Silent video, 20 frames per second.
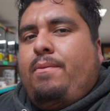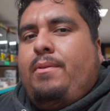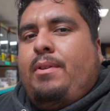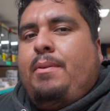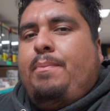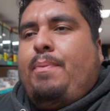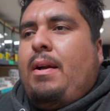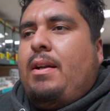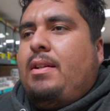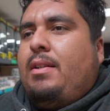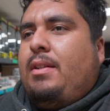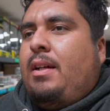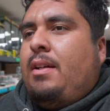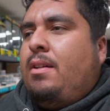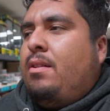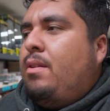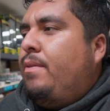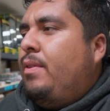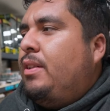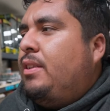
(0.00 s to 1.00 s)
You probably, I
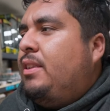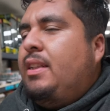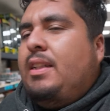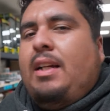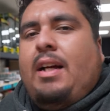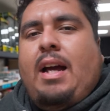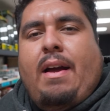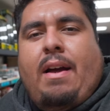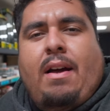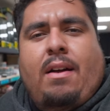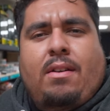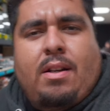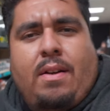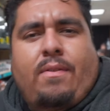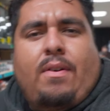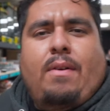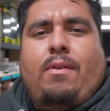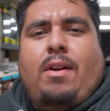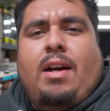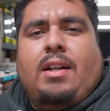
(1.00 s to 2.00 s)
don't know if you've seen that. I don't know
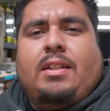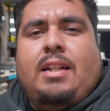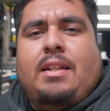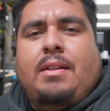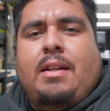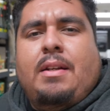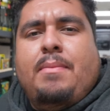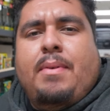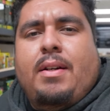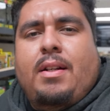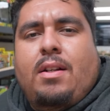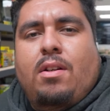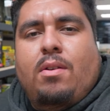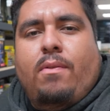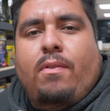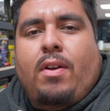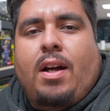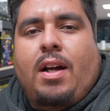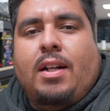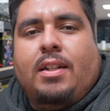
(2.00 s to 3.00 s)
if I've logged in any of my other
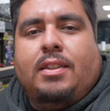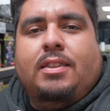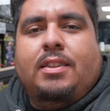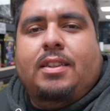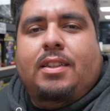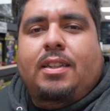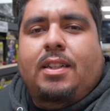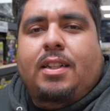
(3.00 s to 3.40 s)
vlogs.